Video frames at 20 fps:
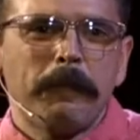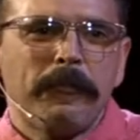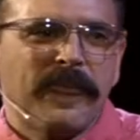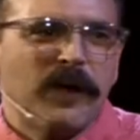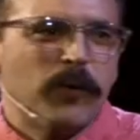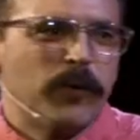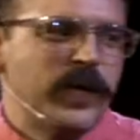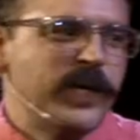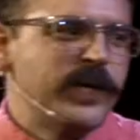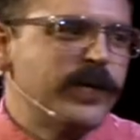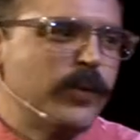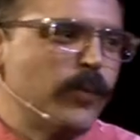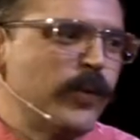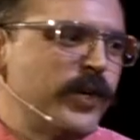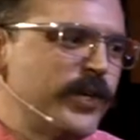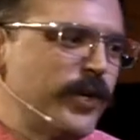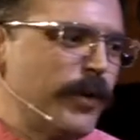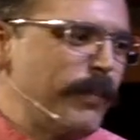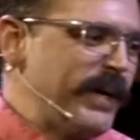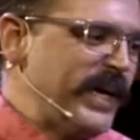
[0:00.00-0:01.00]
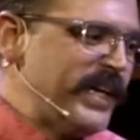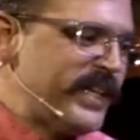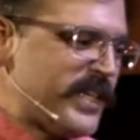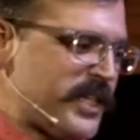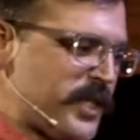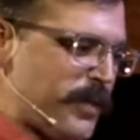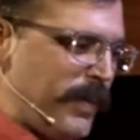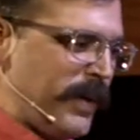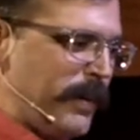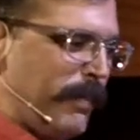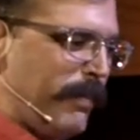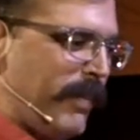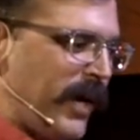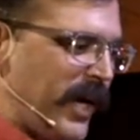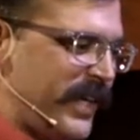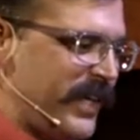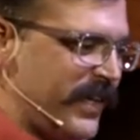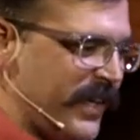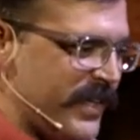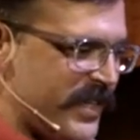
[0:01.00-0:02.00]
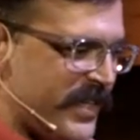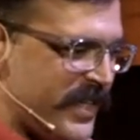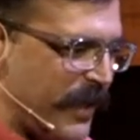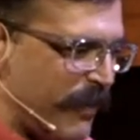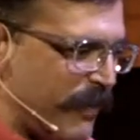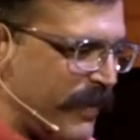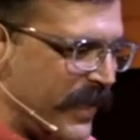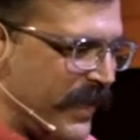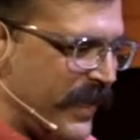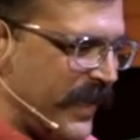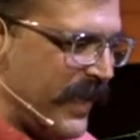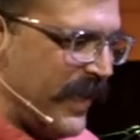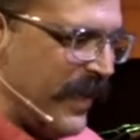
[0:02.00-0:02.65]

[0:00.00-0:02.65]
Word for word: When, when you're about to spend money on something and